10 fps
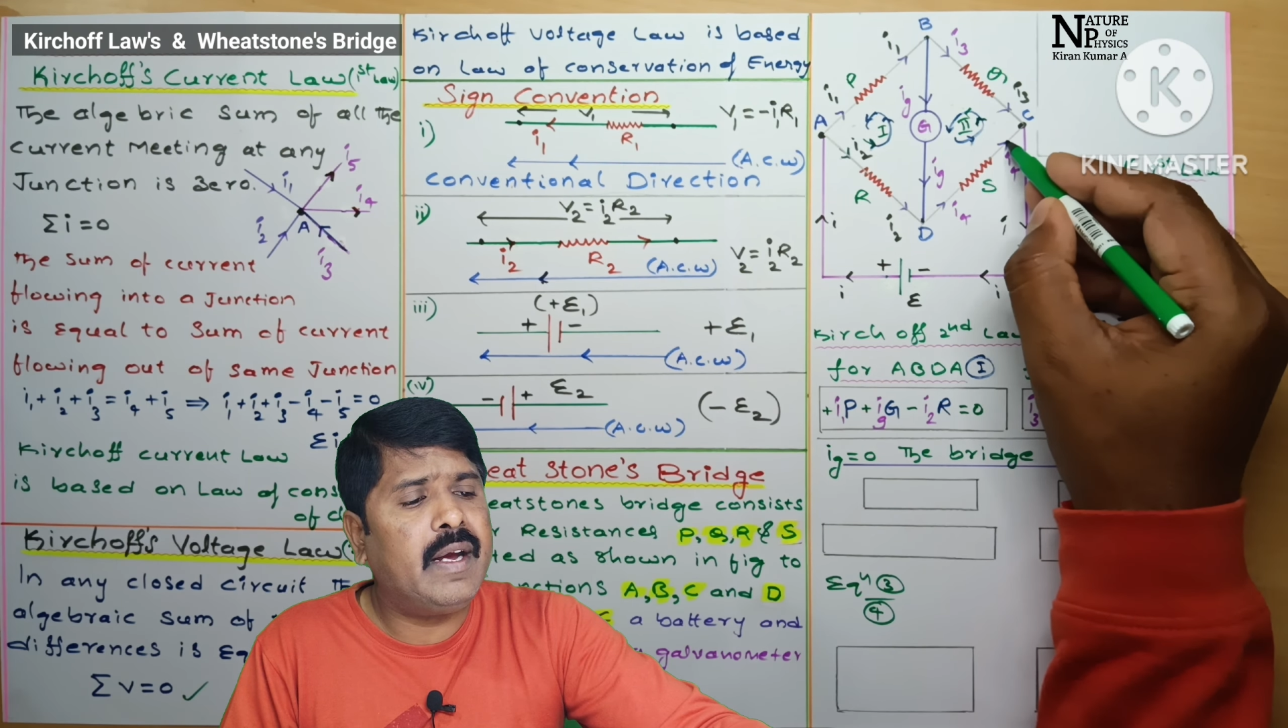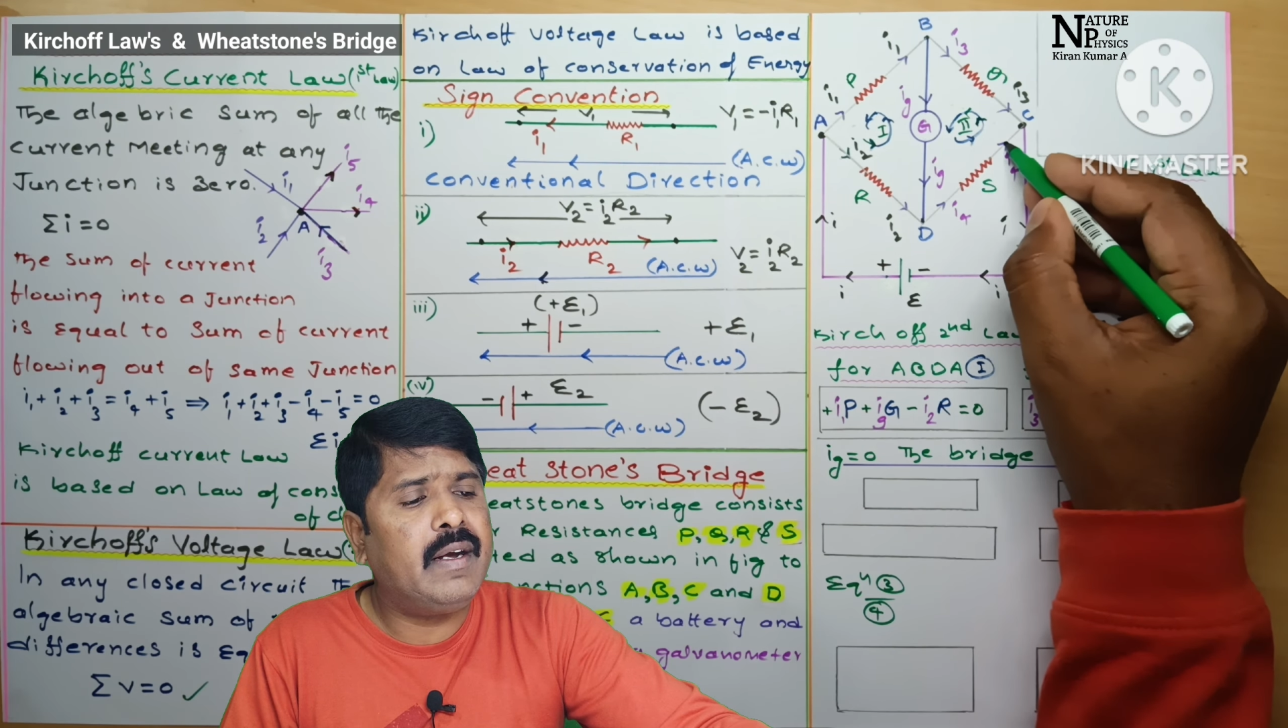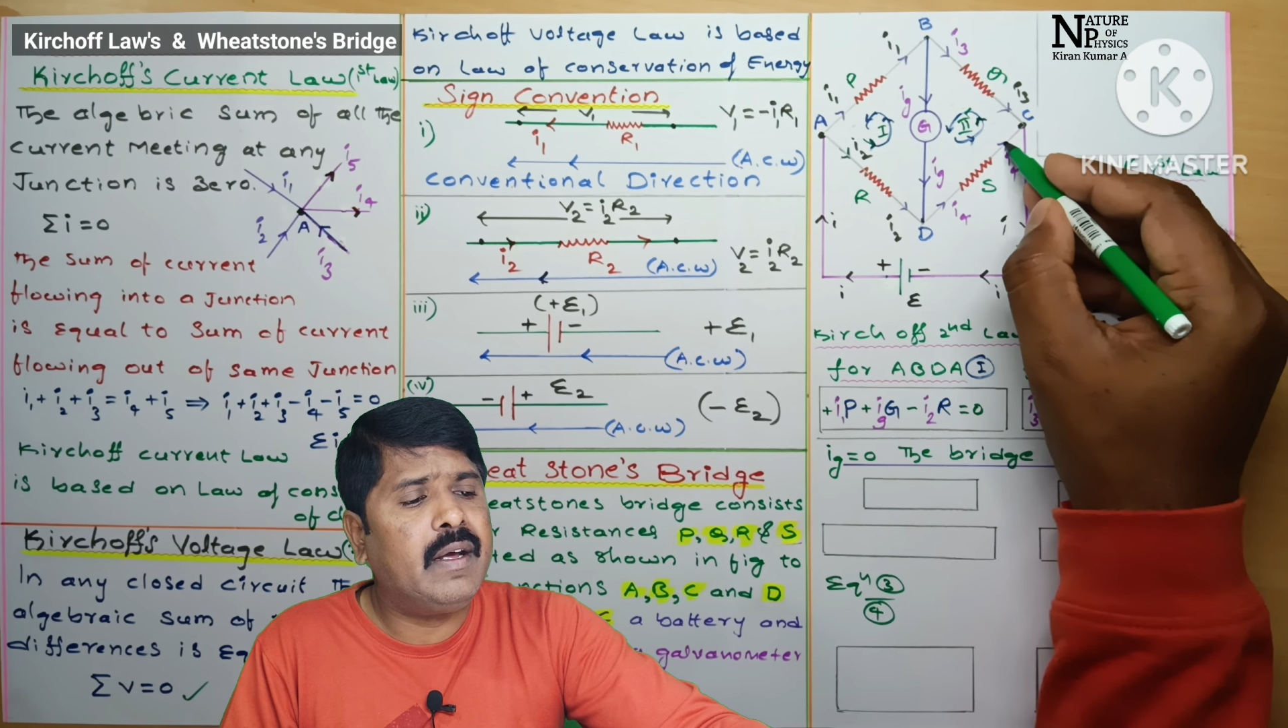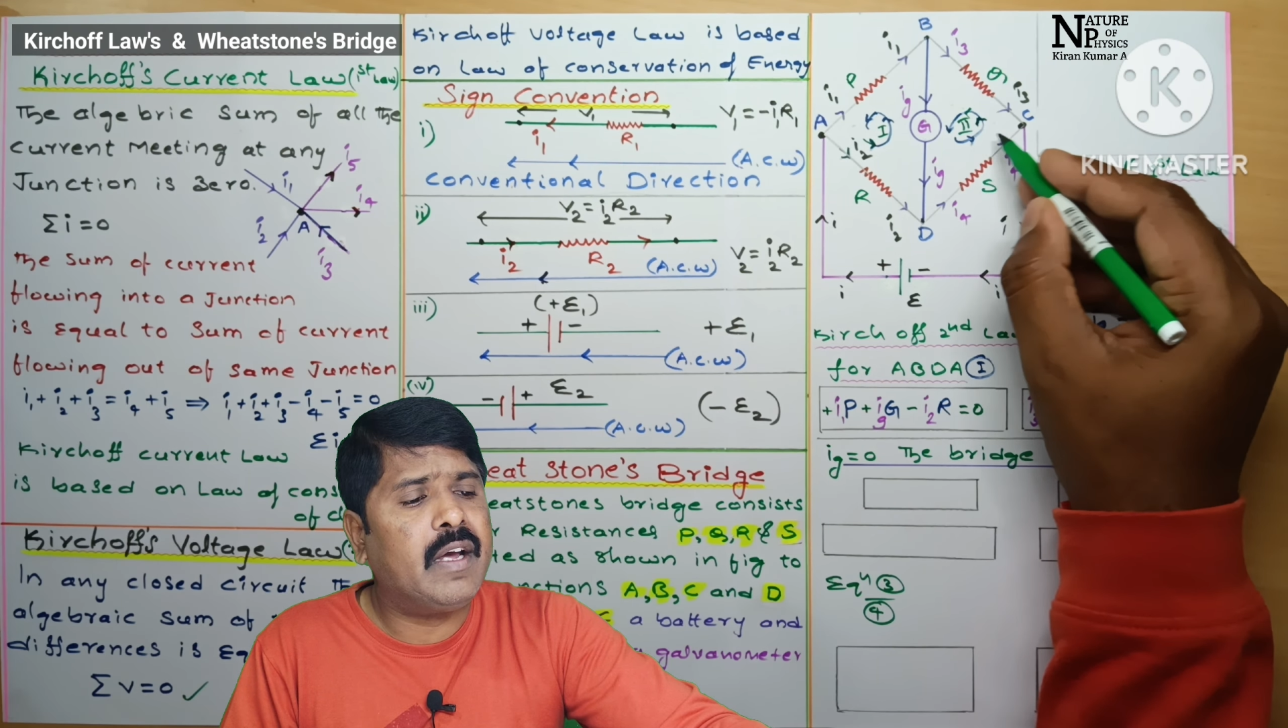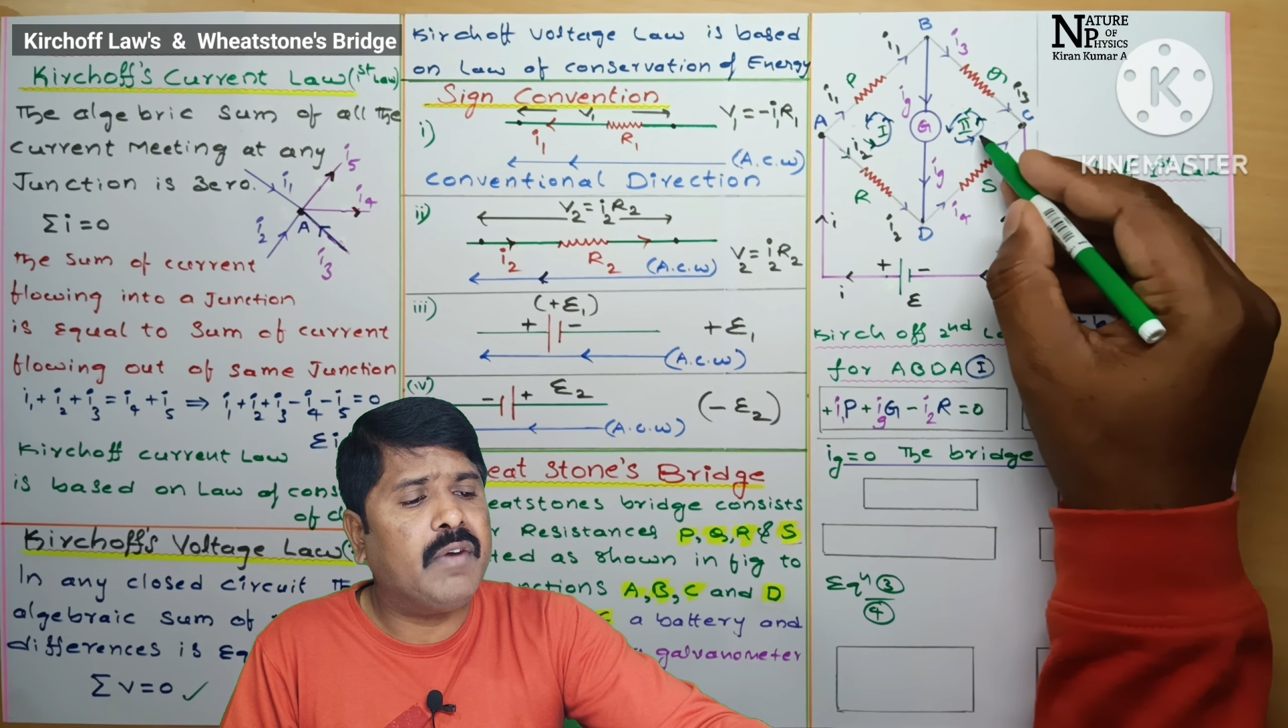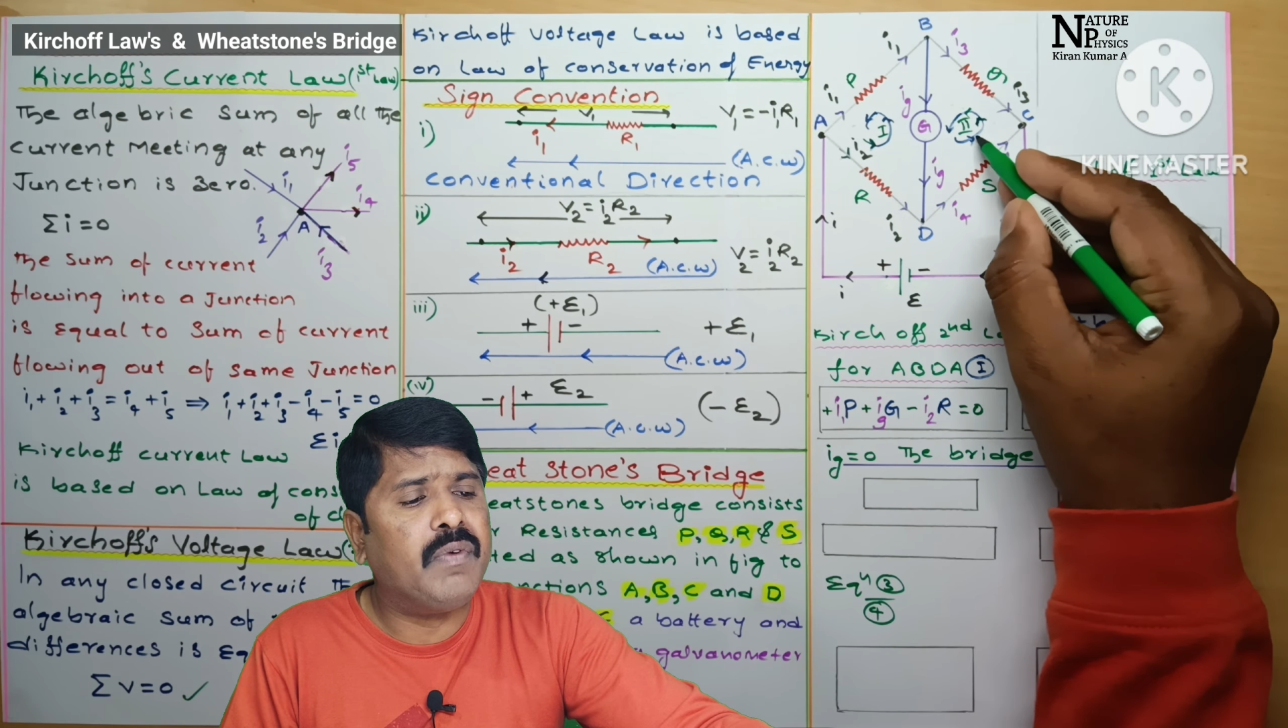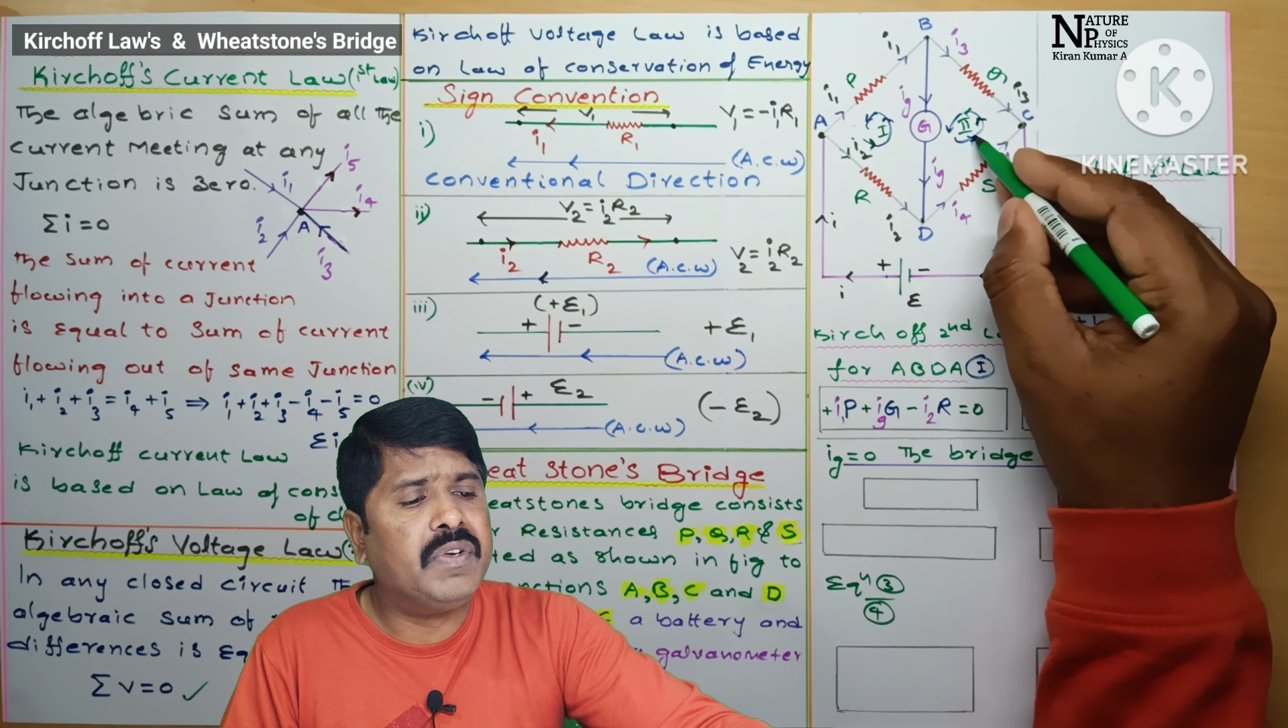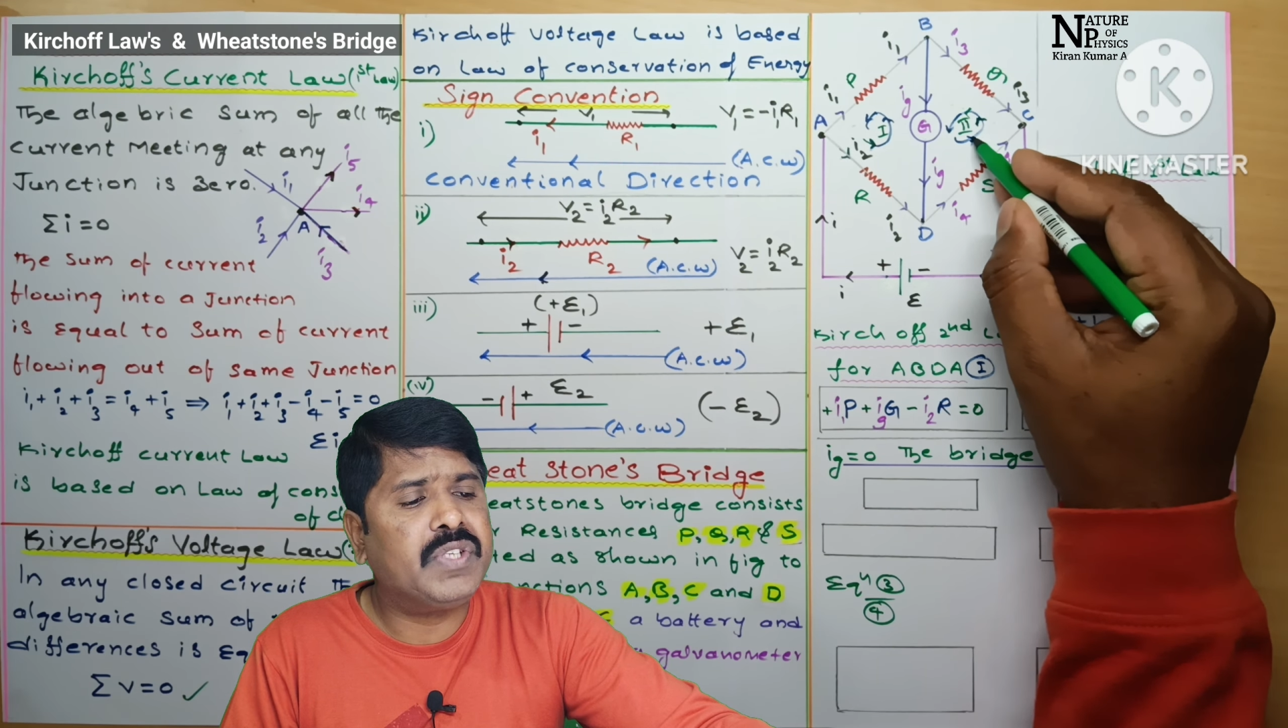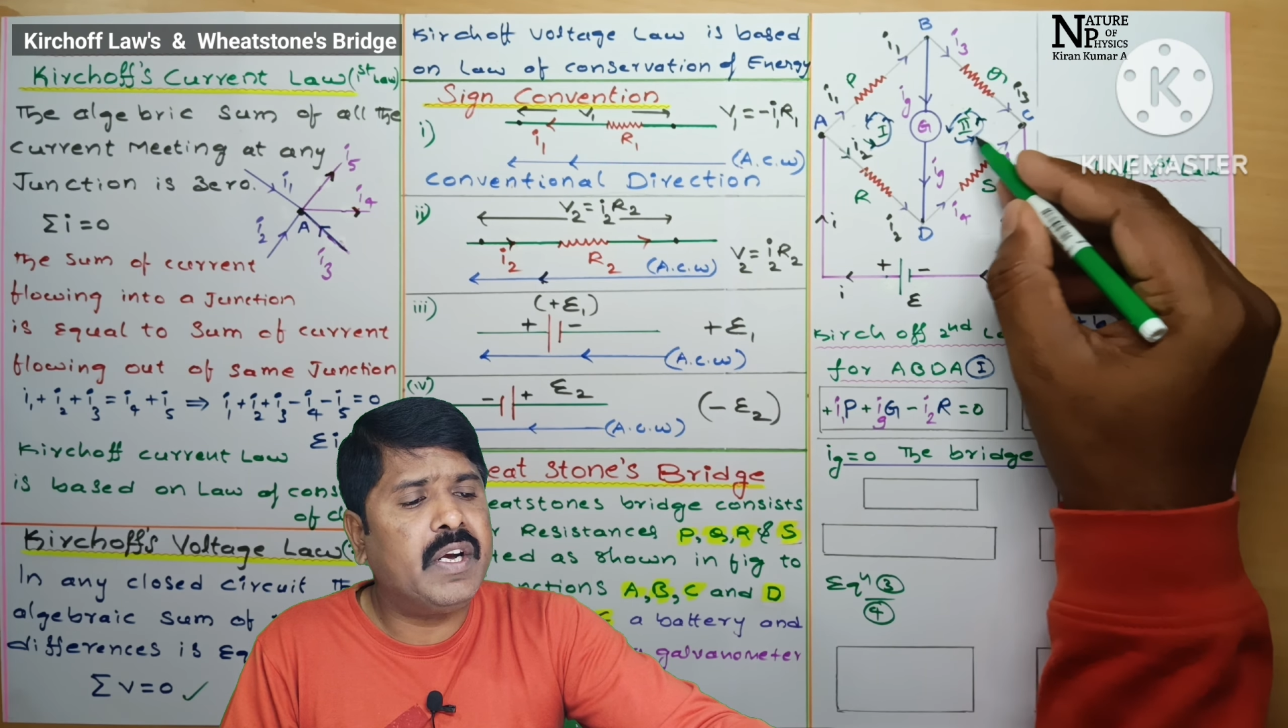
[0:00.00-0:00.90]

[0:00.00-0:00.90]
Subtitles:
and conventional